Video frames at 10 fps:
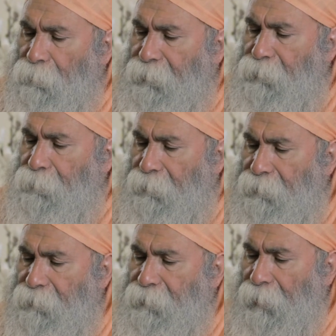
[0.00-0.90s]
We need to
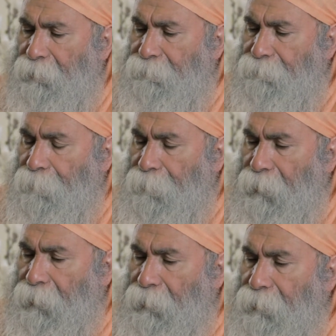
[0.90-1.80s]
understand
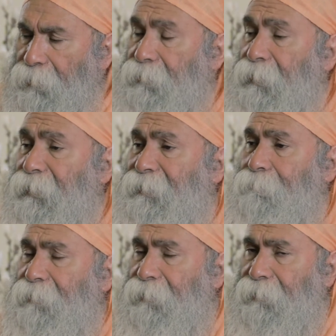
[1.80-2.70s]
that in the
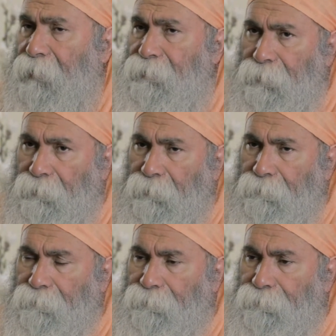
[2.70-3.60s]
meditation,